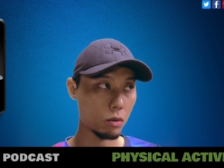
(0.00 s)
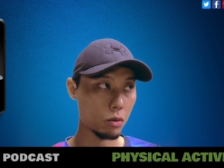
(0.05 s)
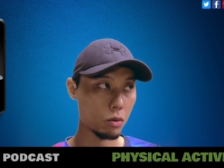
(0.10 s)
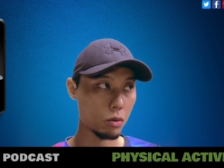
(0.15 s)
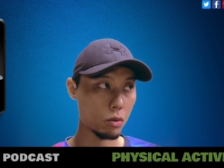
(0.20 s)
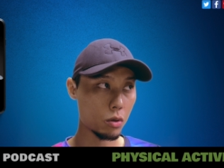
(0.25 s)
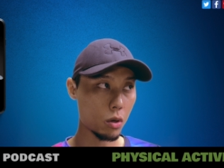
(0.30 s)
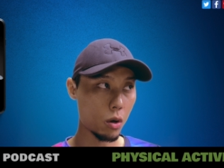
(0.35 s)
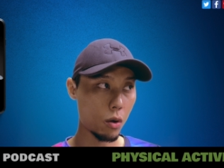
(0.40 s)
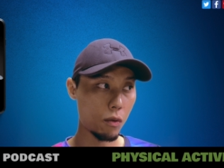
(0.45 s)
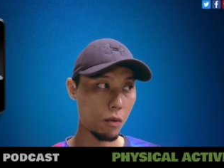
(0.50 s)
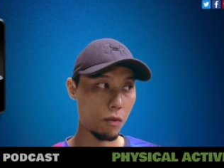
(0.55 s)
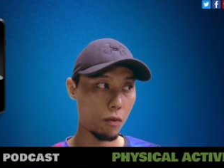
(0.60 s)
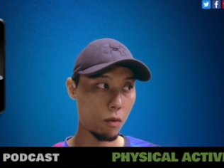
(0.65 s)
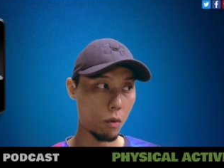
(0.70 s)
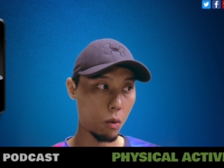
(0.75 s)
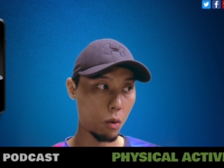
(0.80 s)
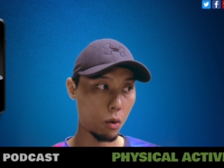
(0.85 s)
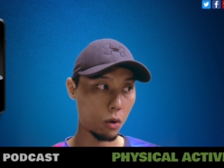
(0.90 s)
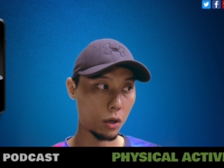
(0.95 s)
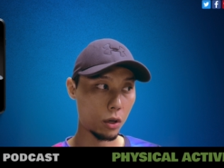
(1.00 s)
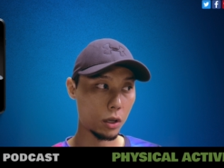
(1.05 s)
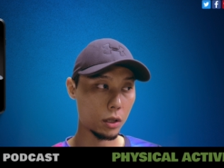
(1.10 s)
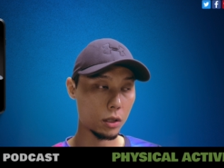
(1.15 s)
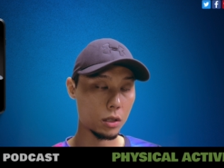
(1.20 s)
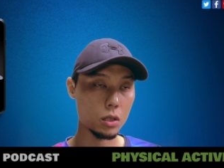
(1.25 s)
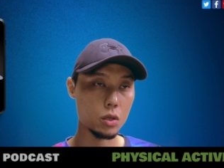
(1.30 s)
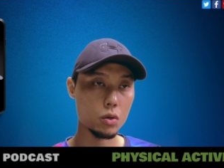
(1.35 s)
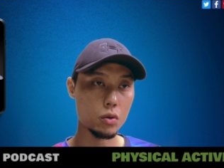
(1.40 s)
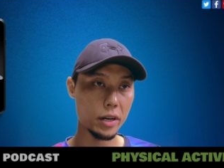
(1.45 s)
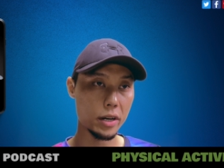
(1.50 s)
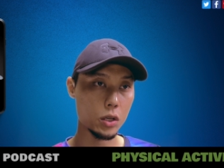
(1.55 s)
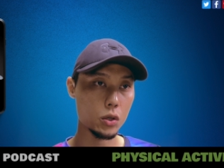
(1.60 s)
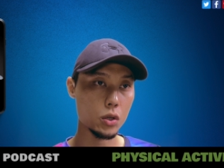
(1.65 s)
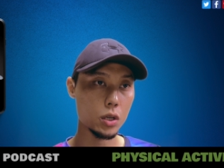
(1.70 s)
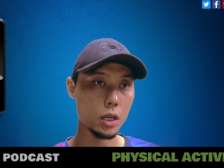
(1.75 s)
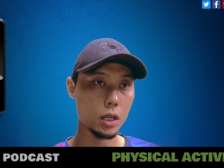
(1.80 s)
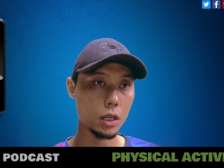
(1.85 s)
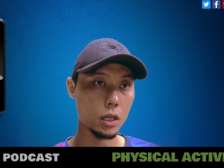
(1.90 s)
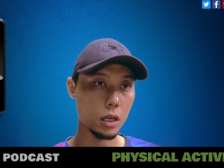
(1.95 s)
so for
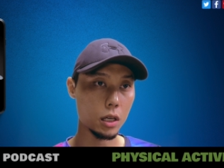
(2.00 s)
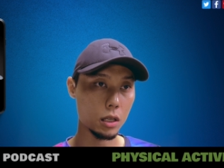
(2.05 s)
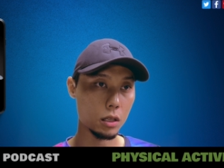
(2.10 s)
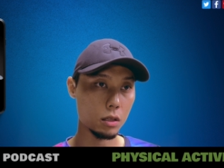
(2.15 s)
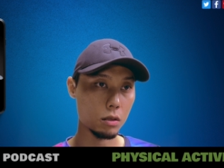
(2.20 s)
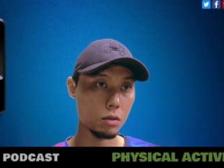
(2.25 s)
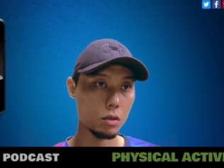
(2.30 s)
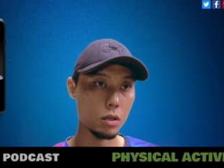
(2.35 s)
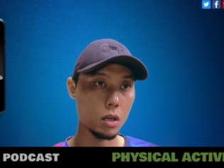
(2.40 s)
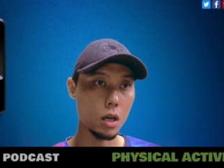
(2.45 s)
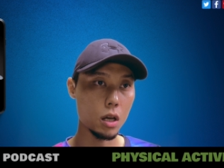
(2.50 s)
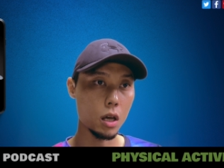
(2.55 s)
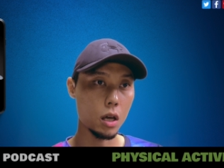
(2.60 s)
stretching and